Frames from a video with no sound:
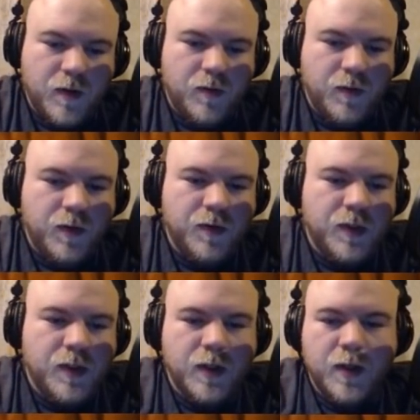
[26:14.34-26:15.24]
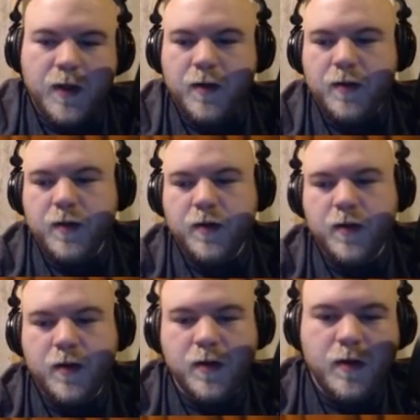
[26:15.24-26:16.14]
We'll use Cynthia.
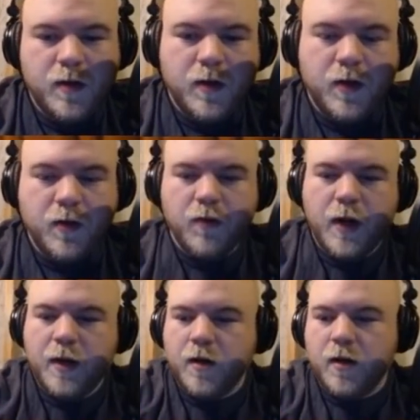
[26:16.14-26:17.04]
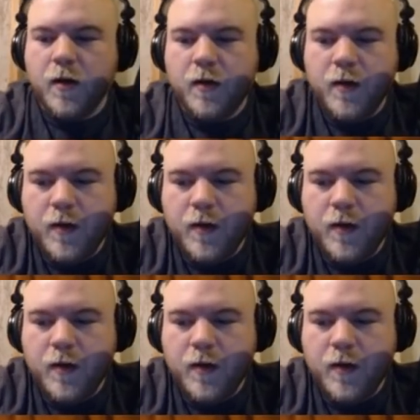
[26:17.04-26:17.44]
Great card.